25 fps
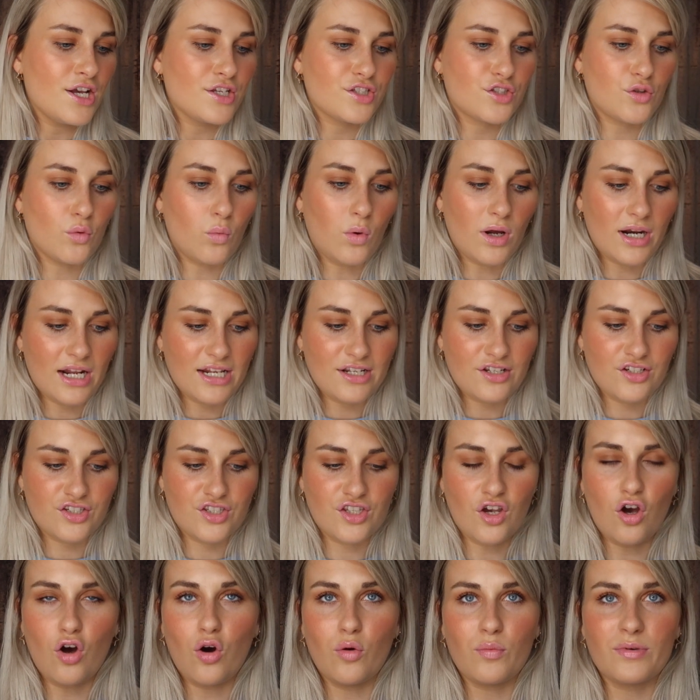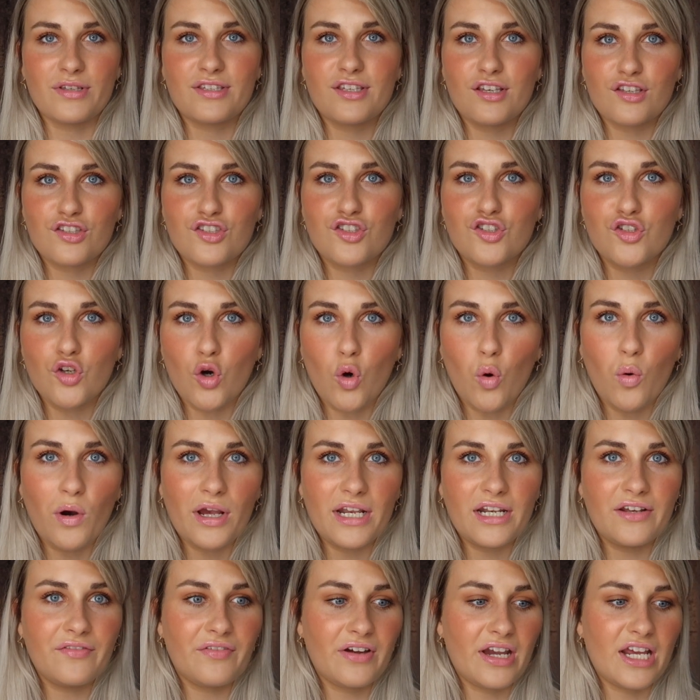So what I just thought was so
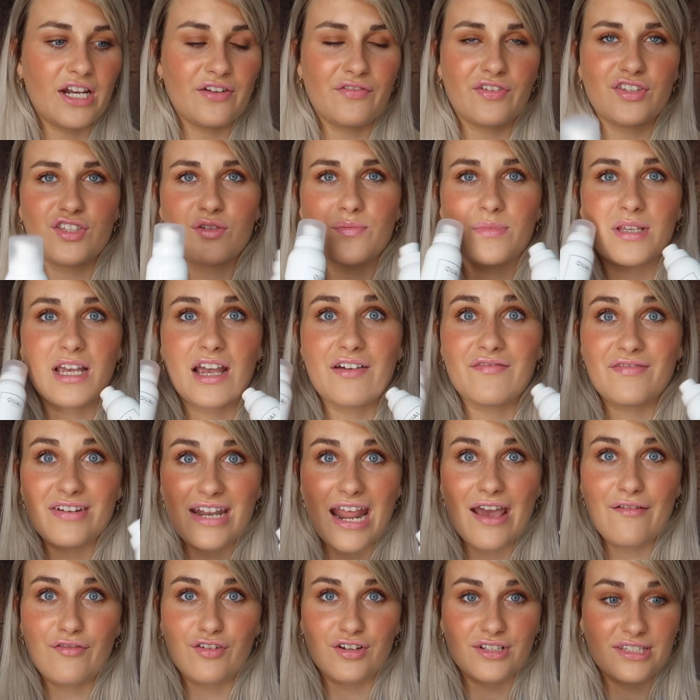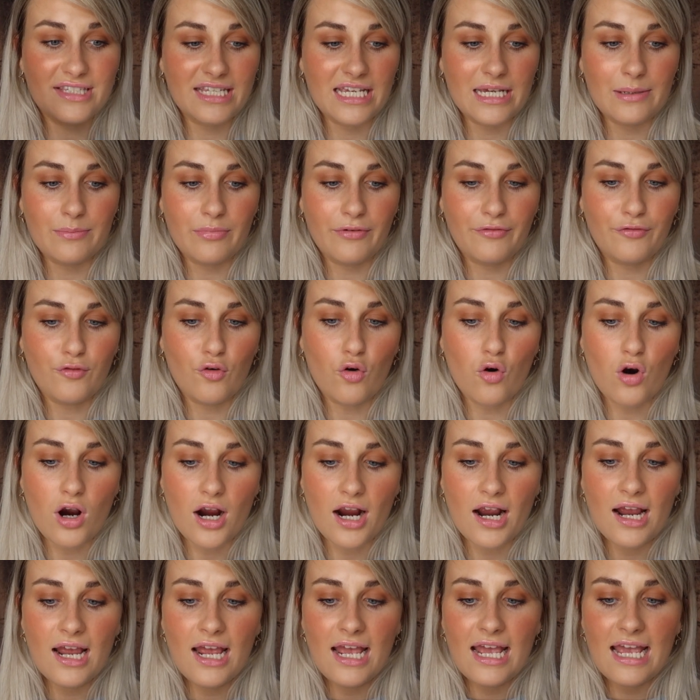innovative and something I've never seen
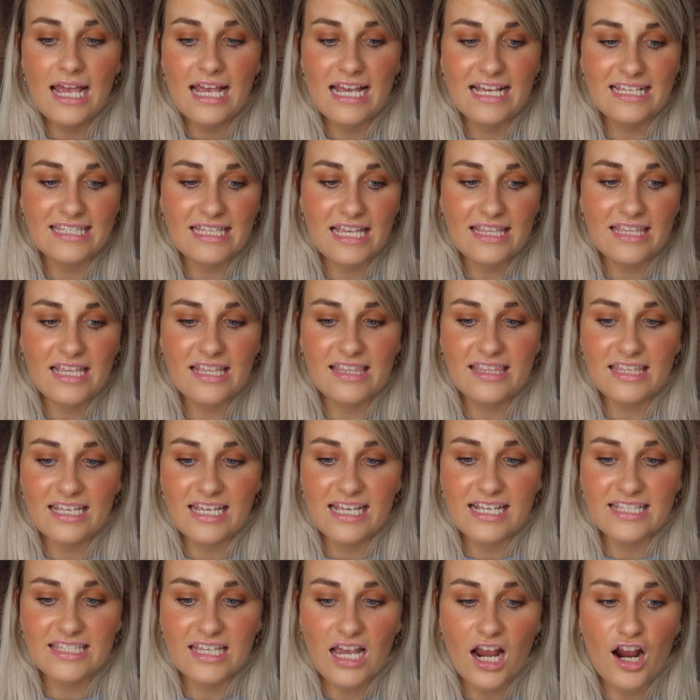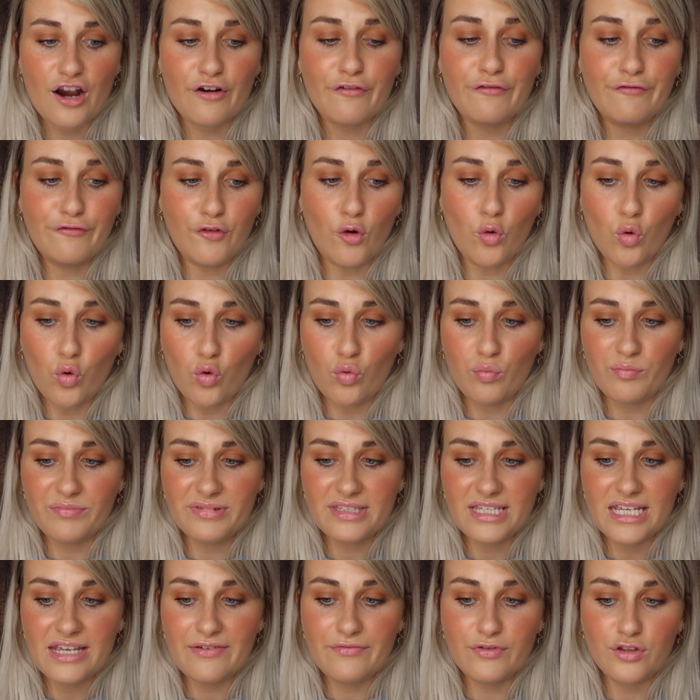before is that these are
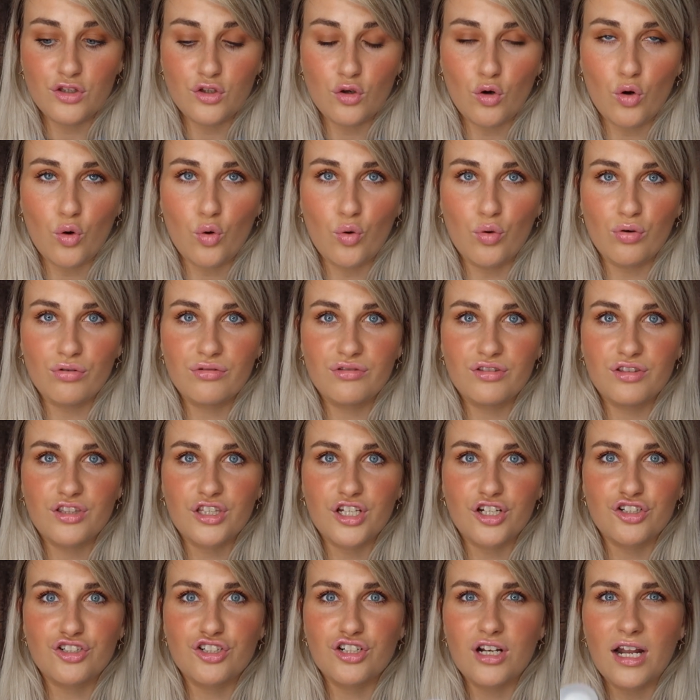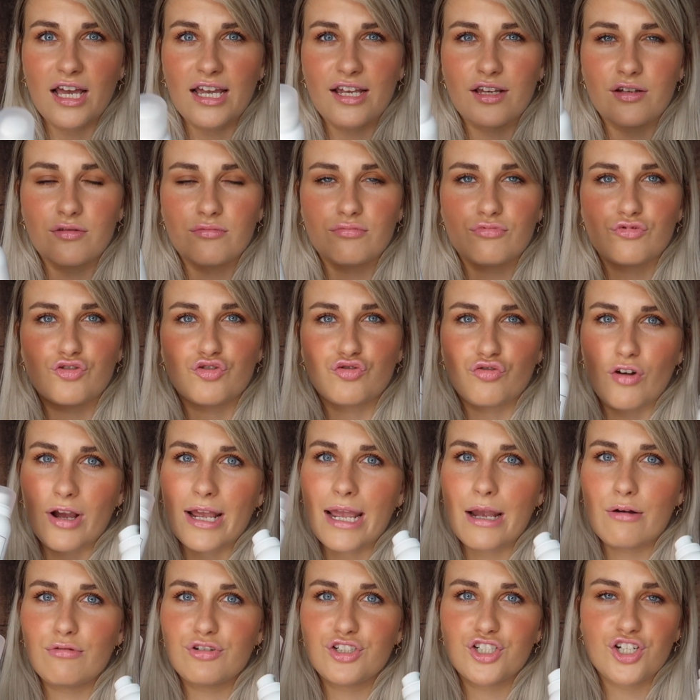foams, even though they're to like
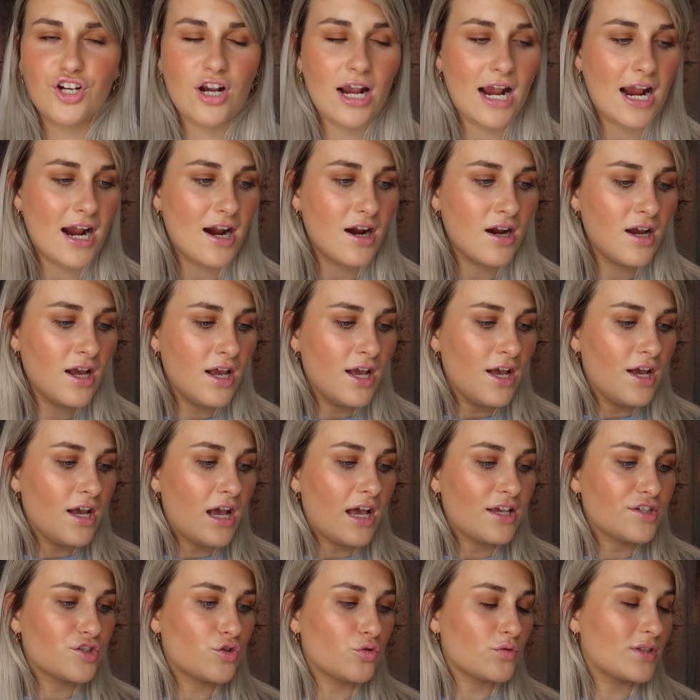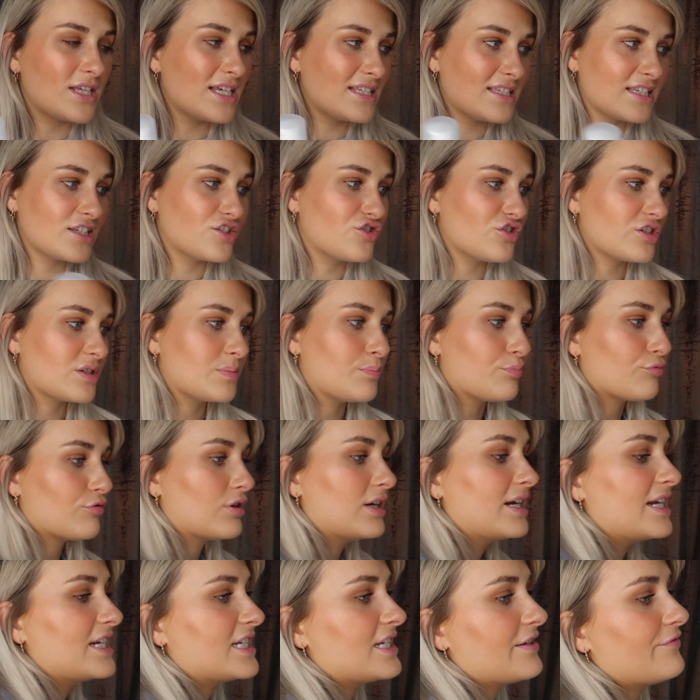dry out your hair. So this is just
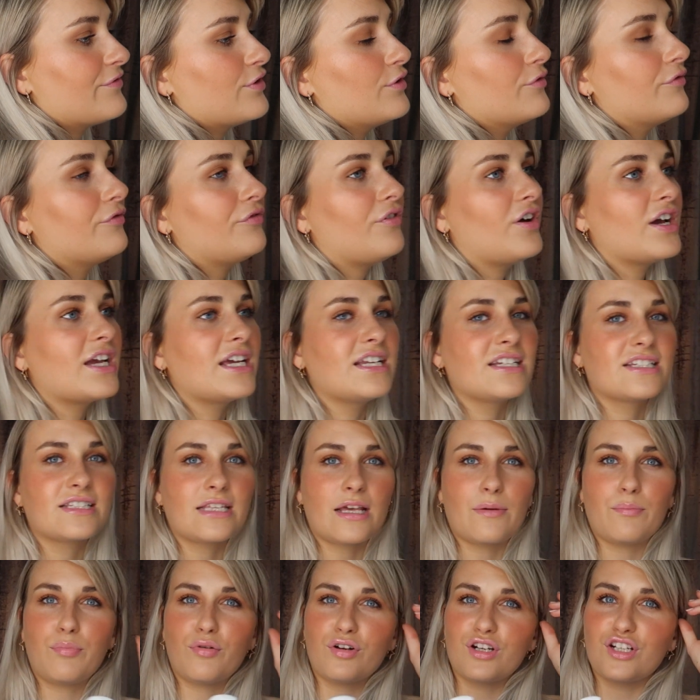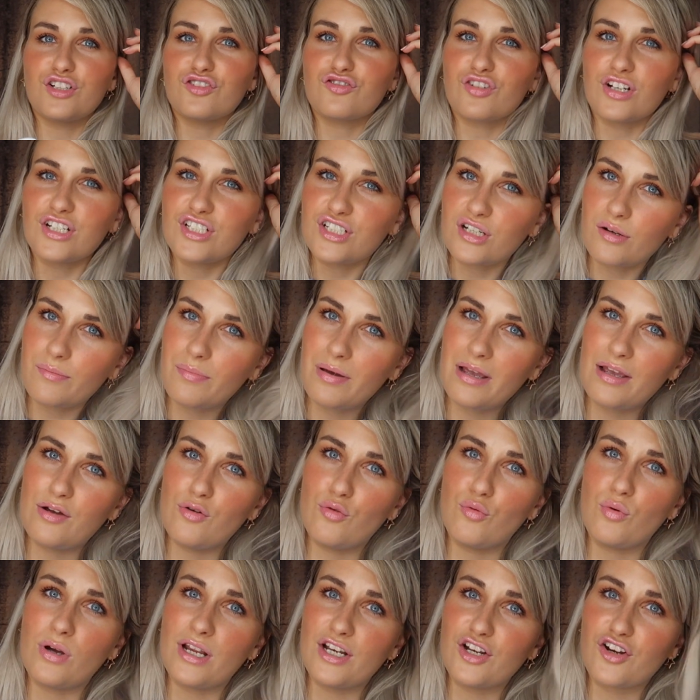brilliant if you find that putting dry
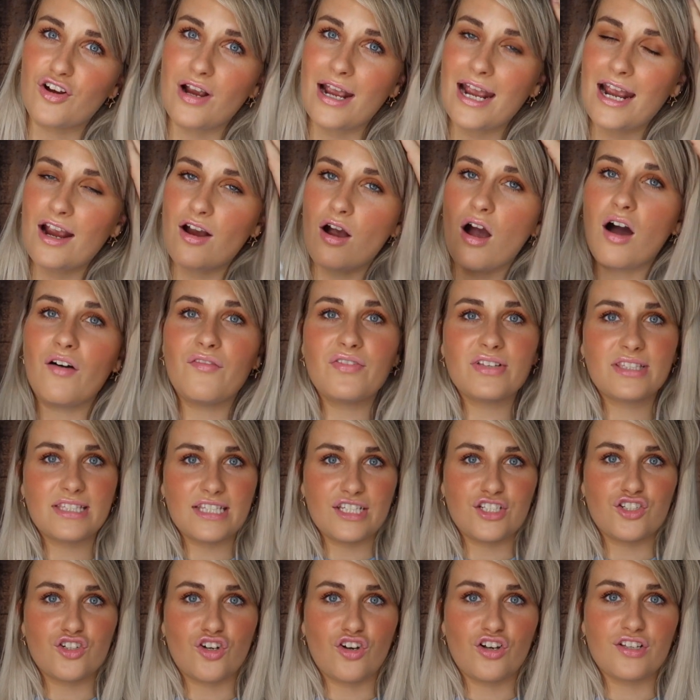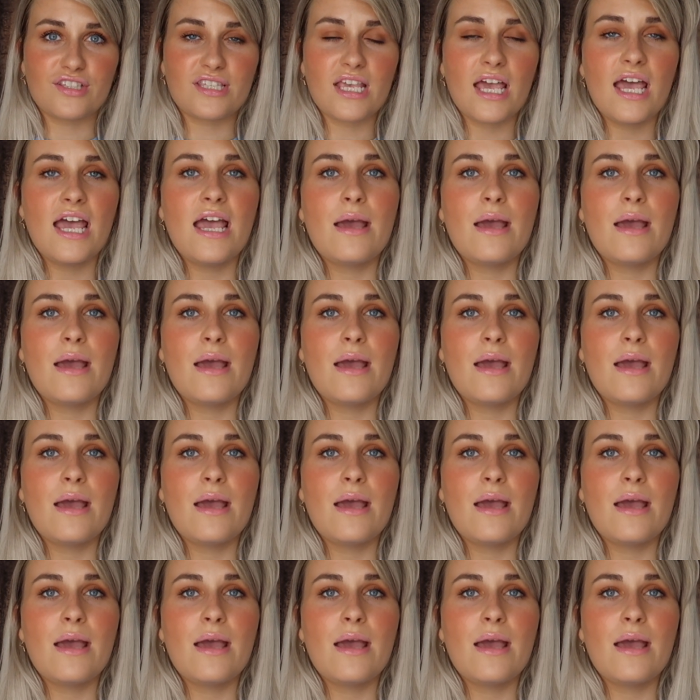shampoo in your hair obviously does